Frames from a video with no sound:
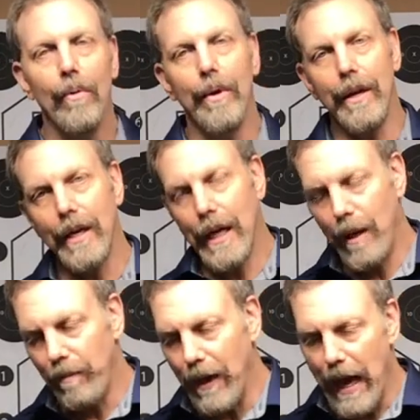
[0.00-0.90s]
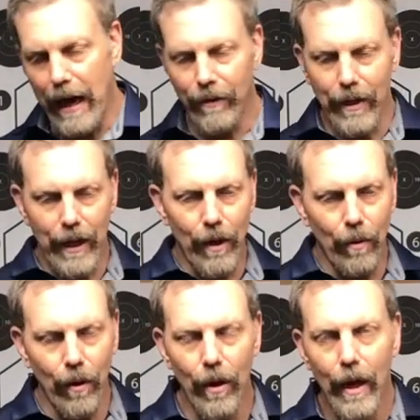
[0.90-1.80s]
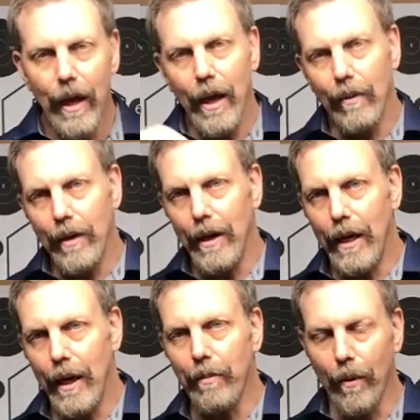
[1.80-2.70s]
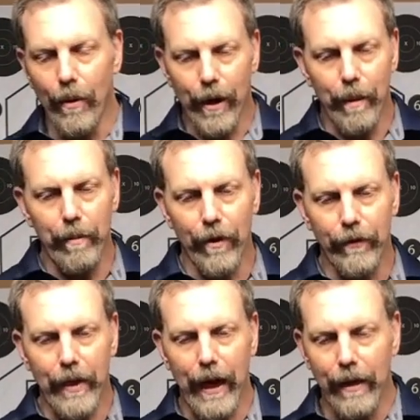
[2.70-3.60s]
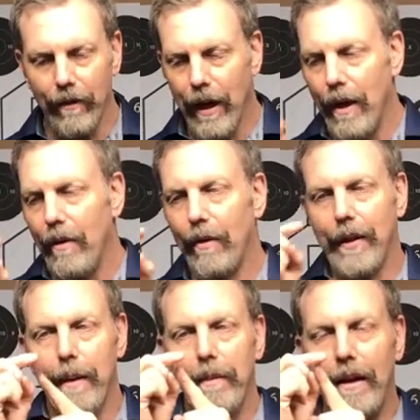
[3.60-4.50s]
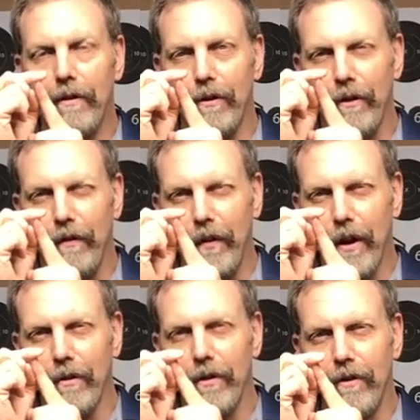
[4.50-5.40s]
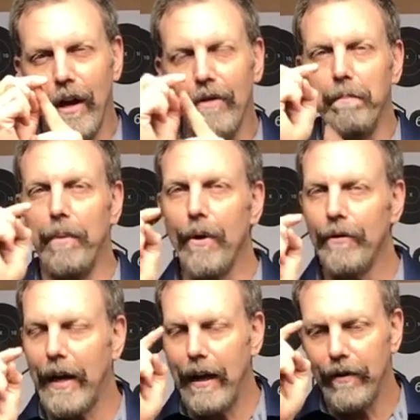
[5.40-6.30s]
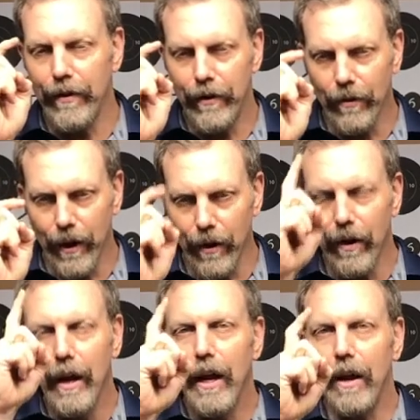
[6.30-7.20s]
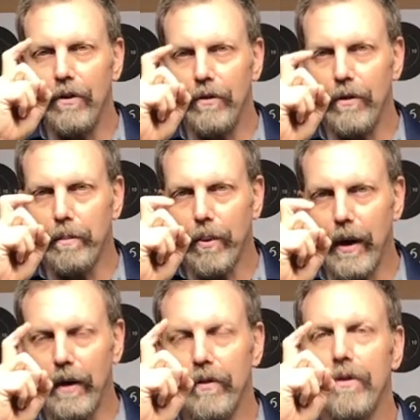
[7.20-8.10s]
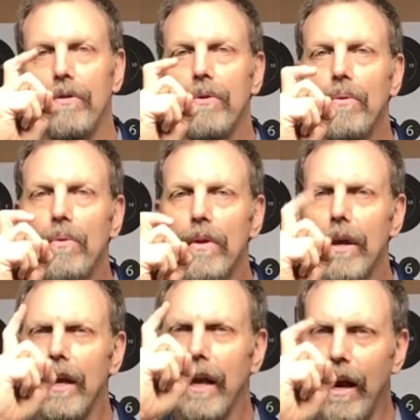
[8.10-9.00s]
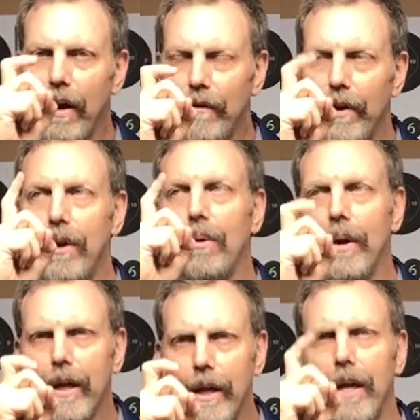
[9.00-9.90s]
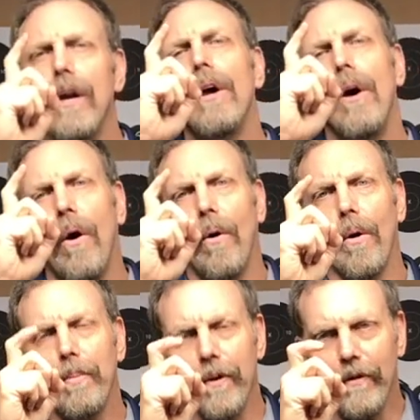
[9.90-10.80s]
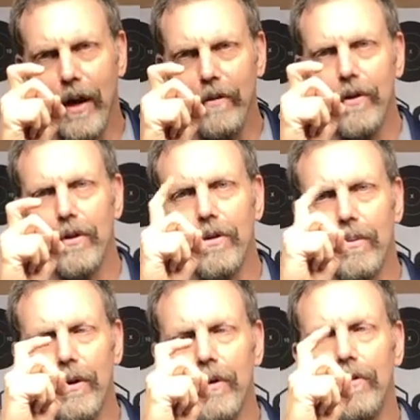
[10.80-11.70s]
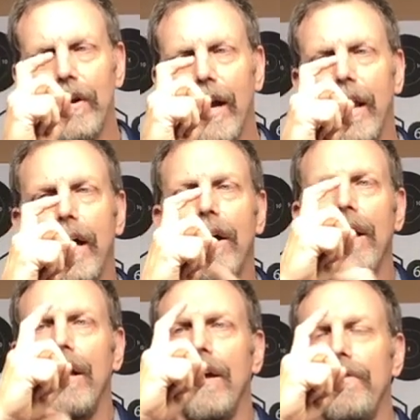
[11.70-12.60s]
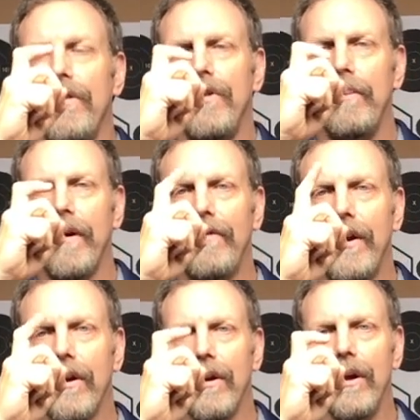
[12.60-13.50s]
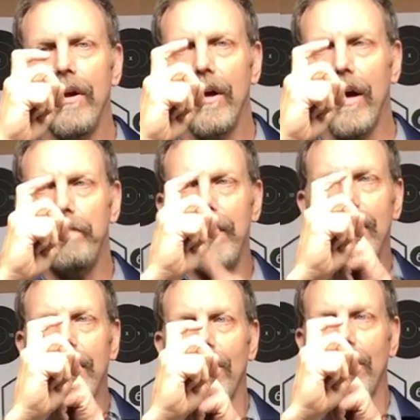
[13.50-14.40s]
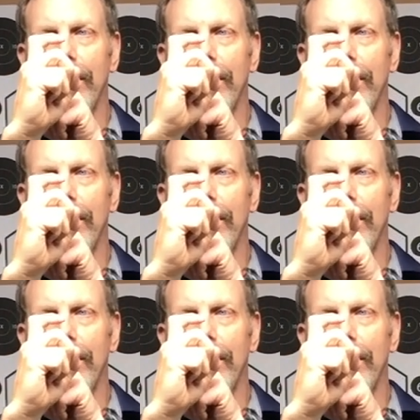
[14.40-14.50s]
we need to keep the action equal and we need to keep rowing on both sides. What that means is your finger should touch both sides of the trigger and you should press as carefully, quickly, or precisely to the rear as you can. Now, if you see my finger, I'm bending it